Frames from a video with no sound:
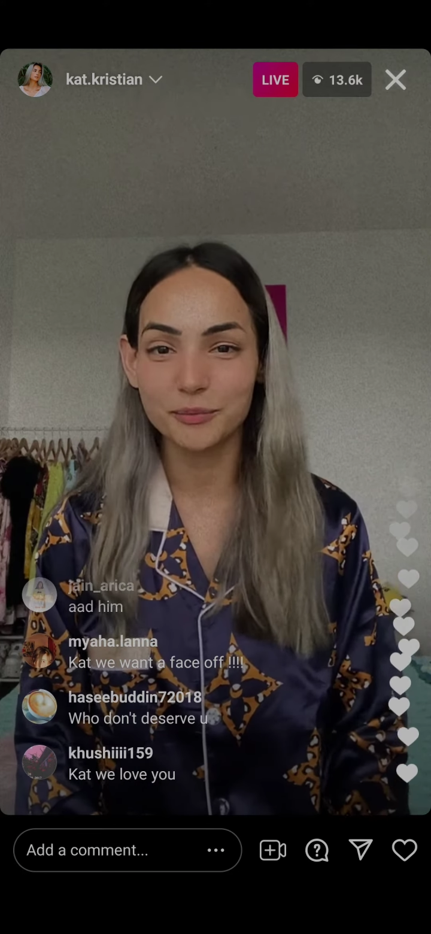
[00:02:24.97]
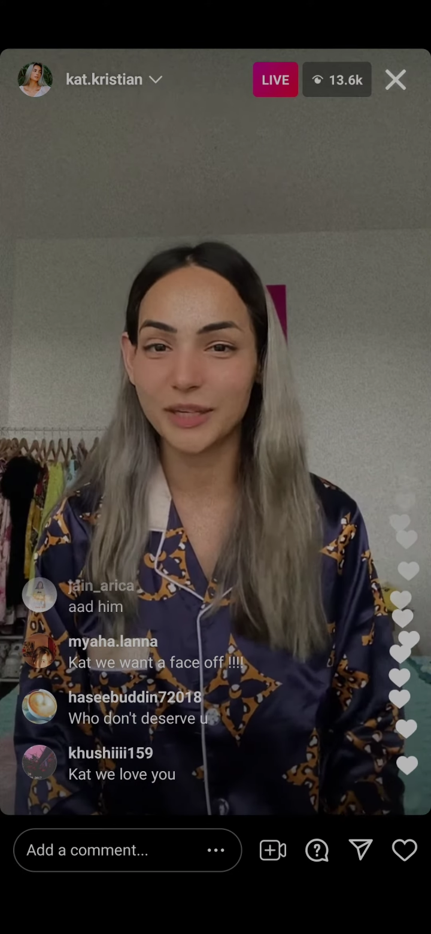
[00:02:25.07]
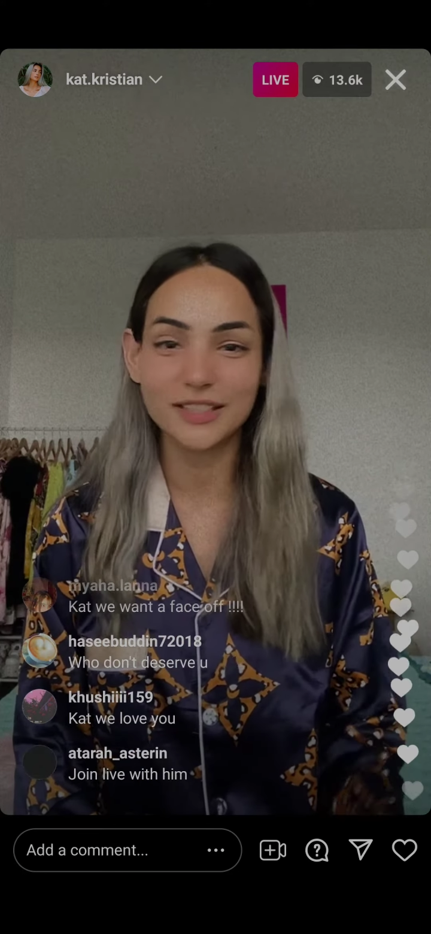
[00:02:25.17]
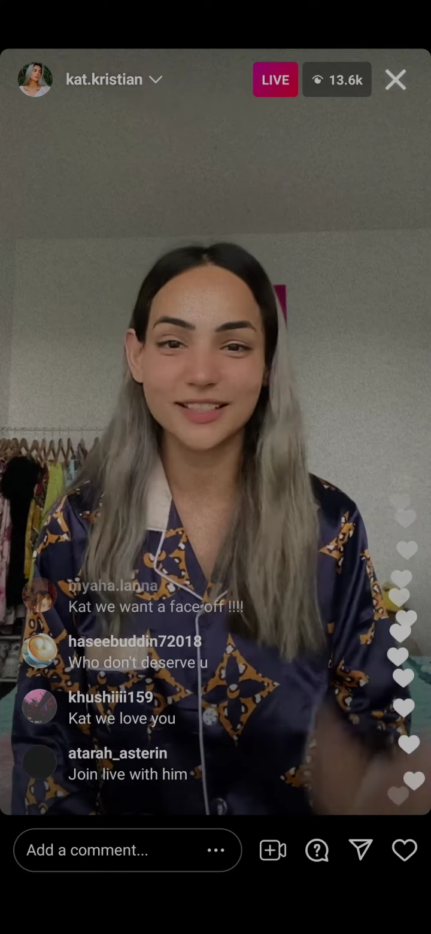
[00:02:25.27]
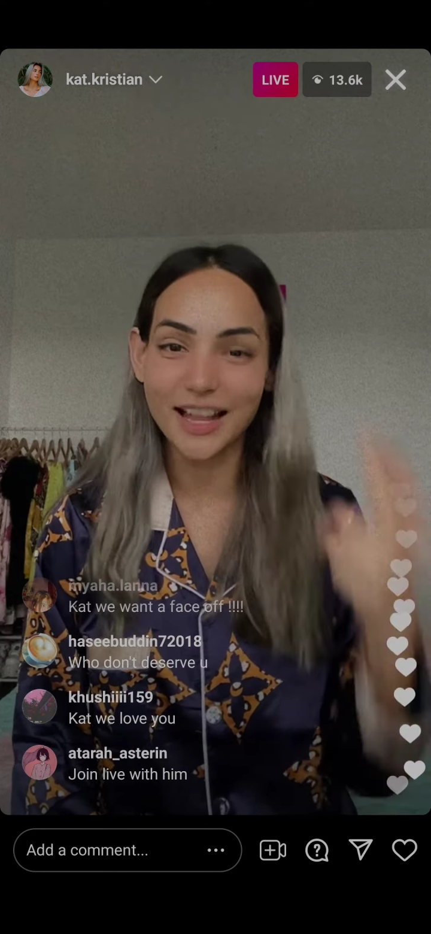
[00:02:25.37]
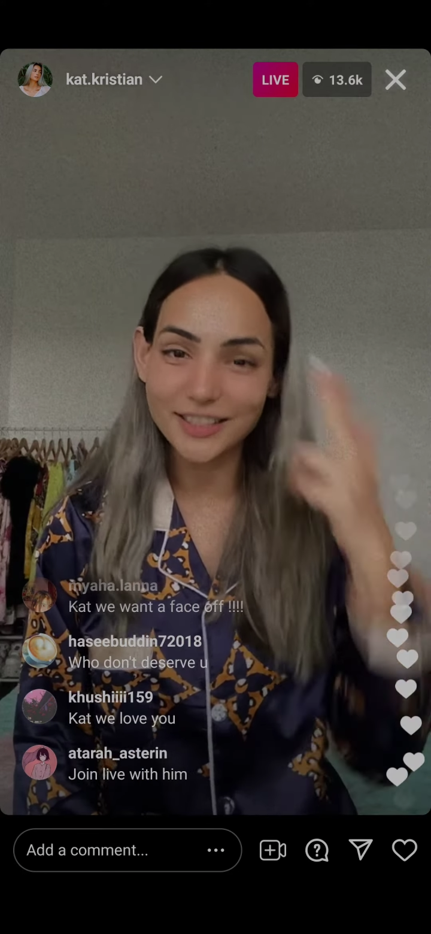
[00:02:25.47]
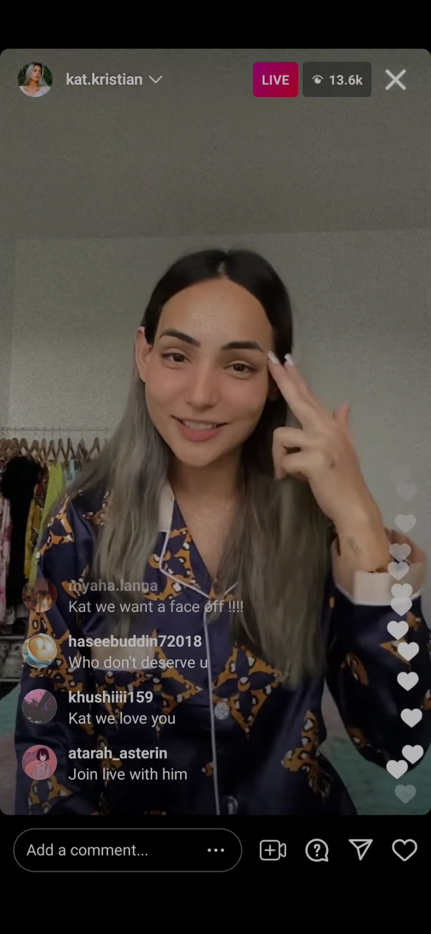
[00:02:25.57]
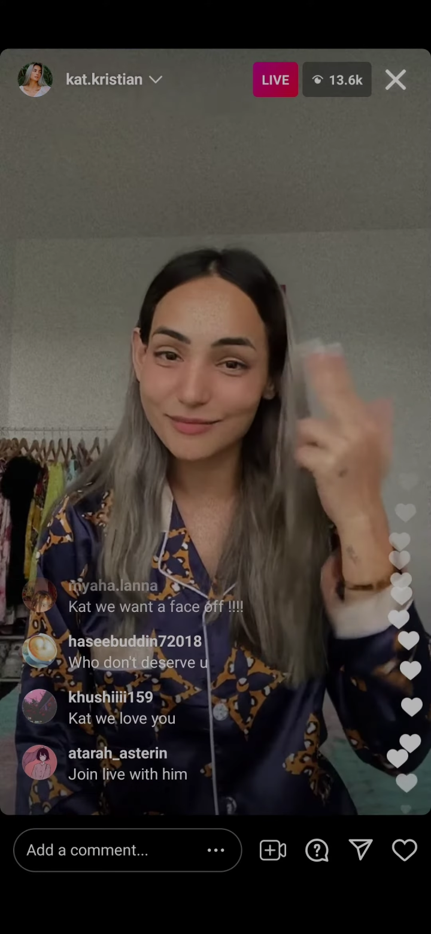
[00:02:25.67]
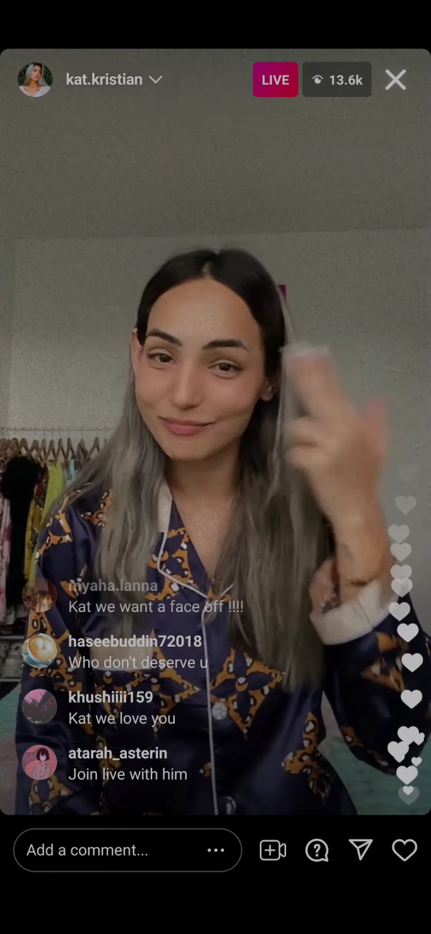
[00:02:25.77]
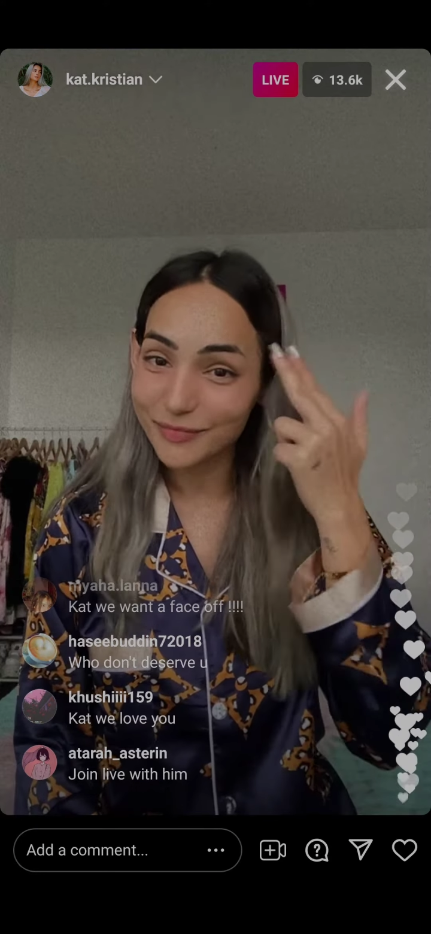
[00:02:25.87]
because
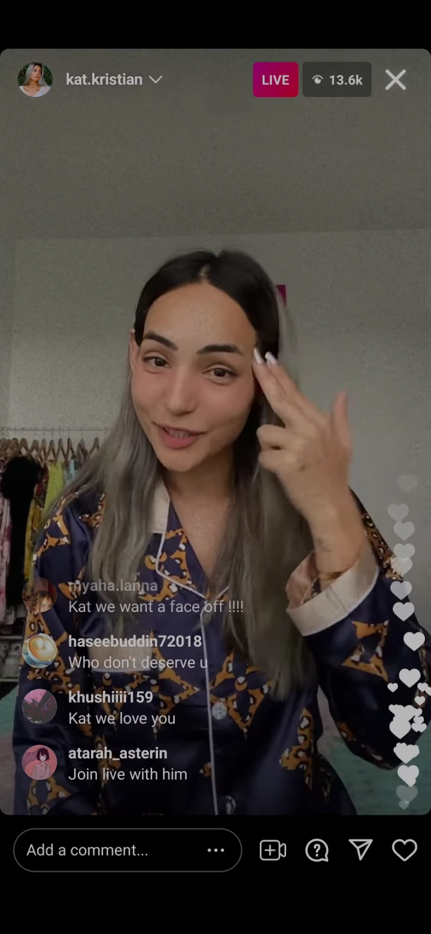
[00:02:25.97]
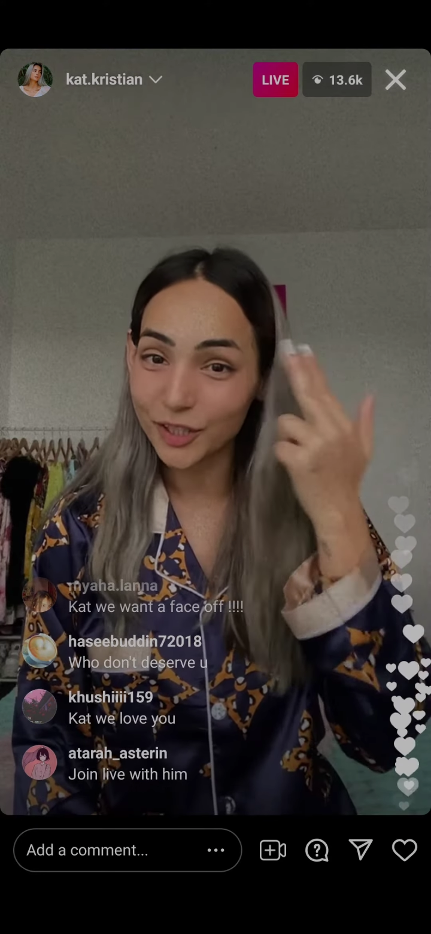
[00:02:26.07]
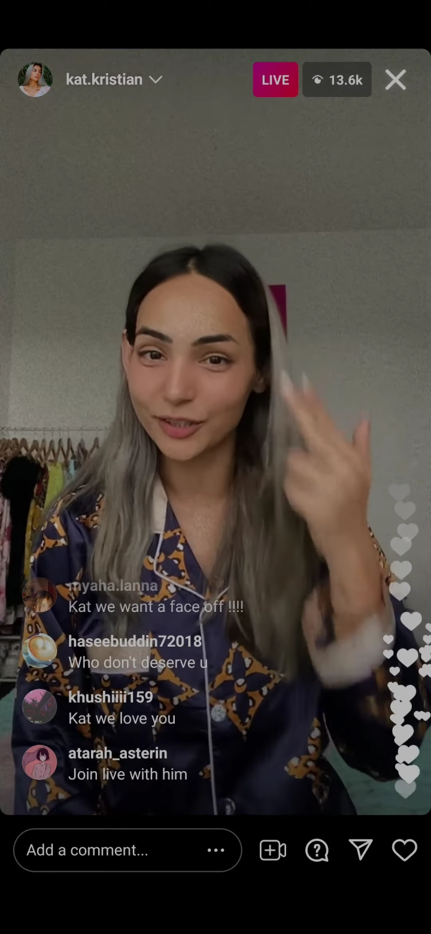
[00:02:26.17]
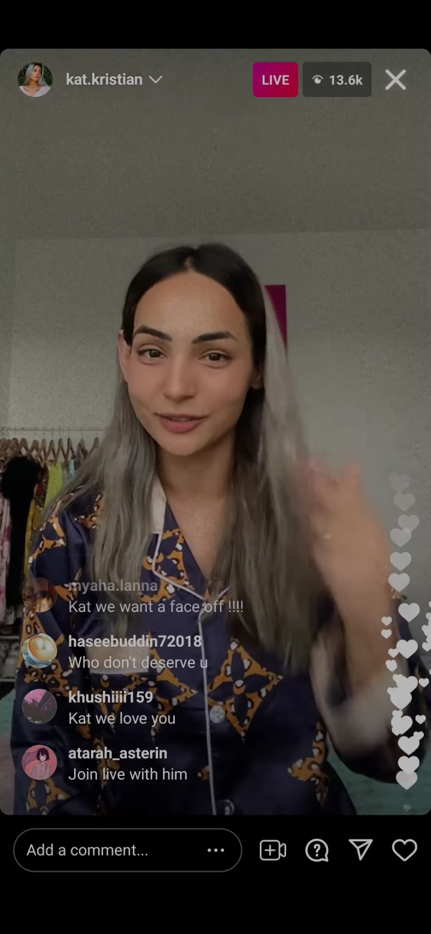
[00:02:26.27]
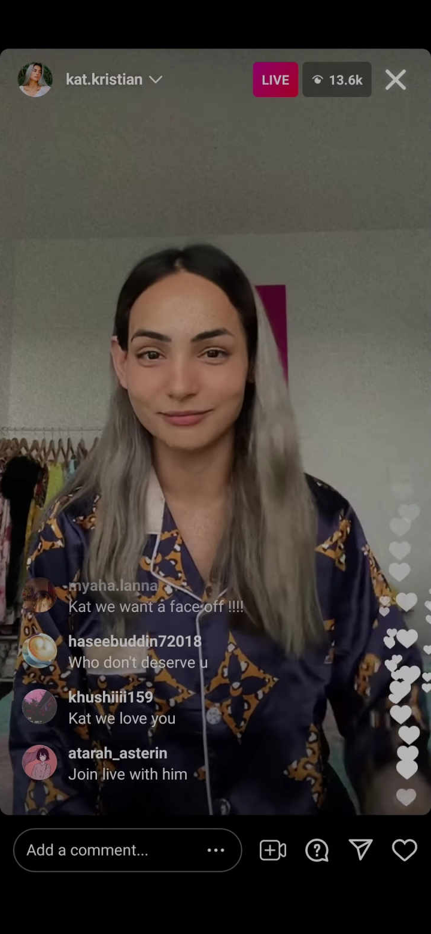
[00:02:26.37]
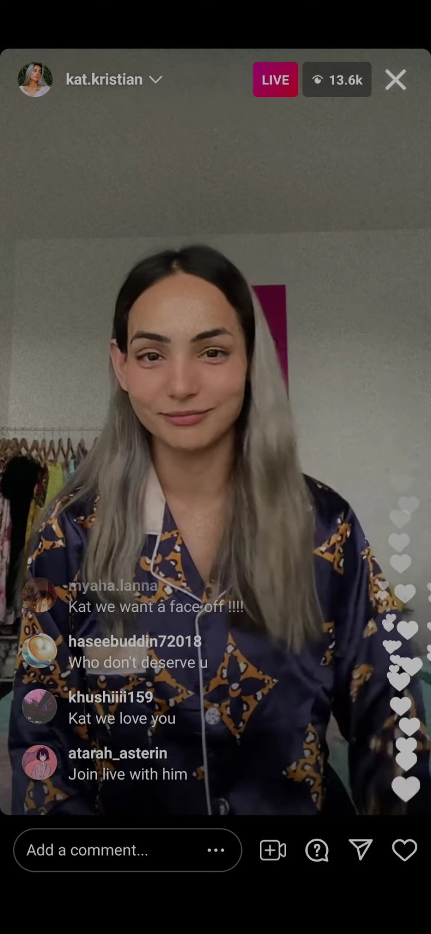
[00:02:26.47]
that's here